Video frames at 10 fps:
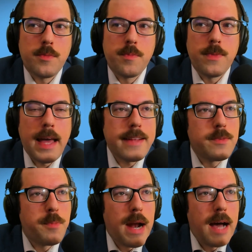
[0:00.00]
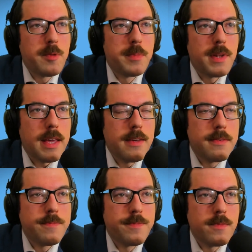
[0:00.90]
That's probably,
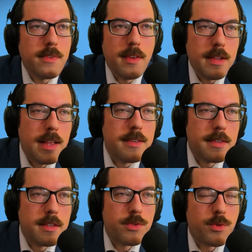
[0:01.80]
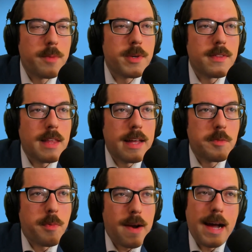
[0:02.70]
links in the description, that's
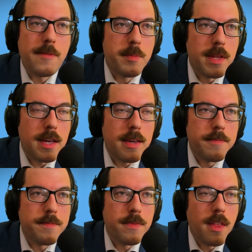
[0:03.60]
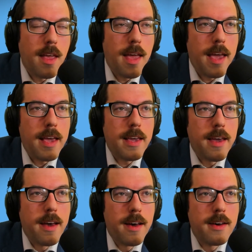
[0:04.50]
probably
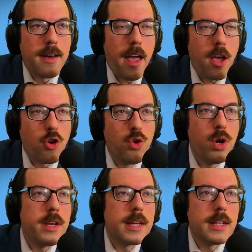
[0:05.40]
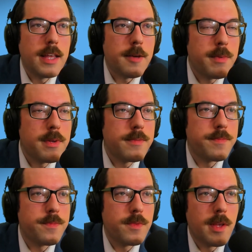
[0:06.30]
a good clip
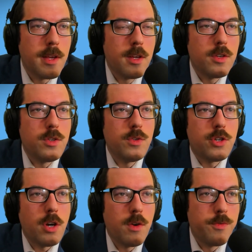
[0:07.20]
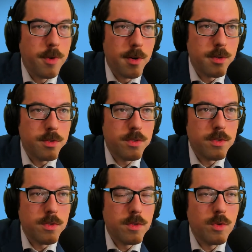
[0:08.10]
to show folks
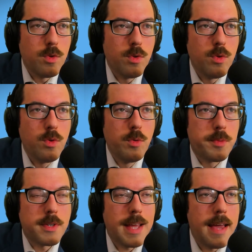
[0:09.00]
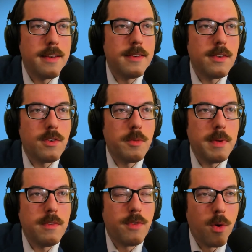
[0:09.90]
who pretend to be
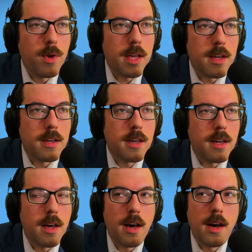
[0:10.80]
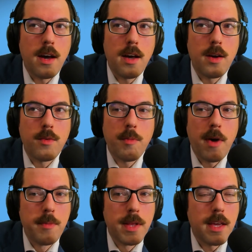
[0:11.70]
voting
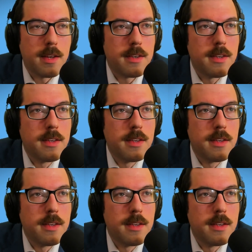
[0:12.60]
Republican